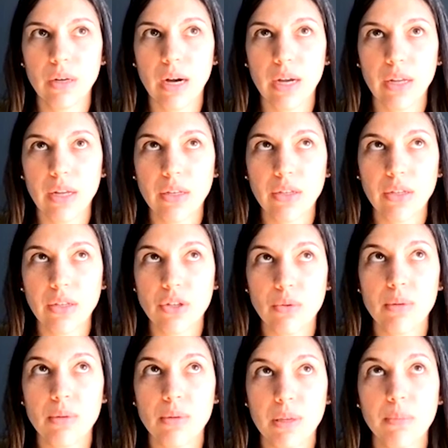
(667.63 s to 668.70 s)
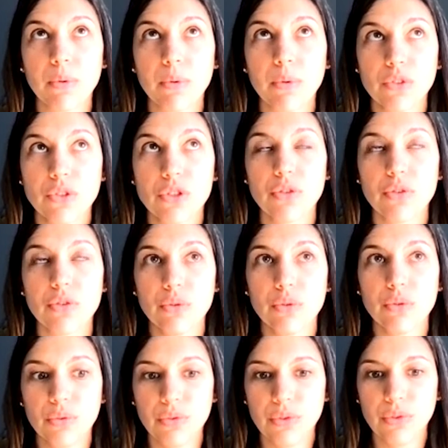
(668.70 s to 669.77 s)
I don't want people
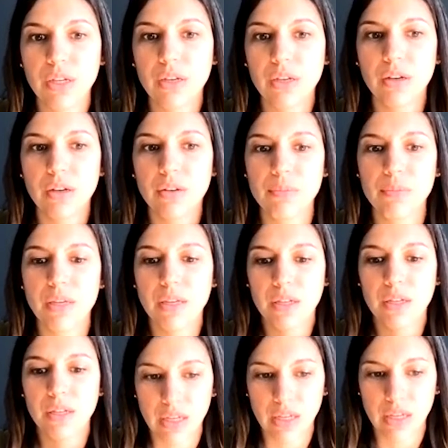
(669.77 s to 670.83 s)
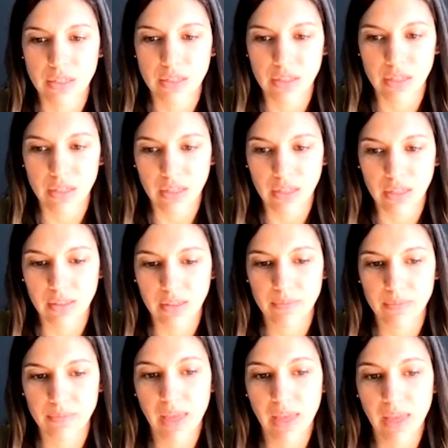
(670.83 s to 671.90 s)
to think of me as
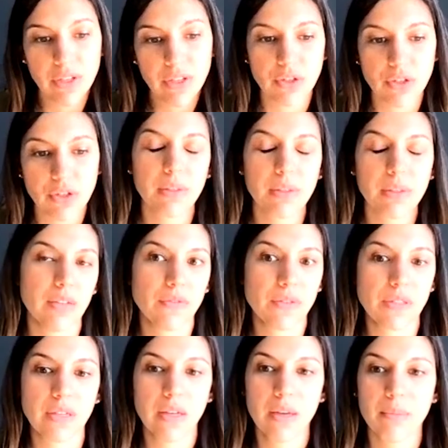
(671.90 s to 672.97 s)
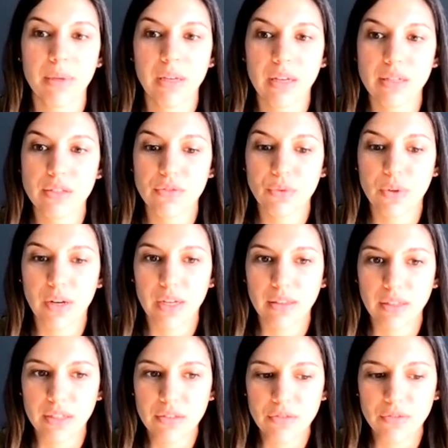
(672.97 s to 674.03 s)
having certain beliefs because of where
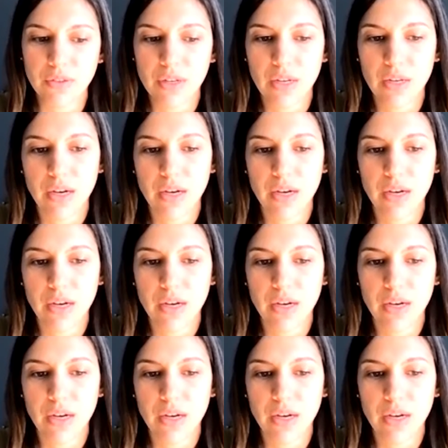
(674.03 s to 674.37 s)
I live.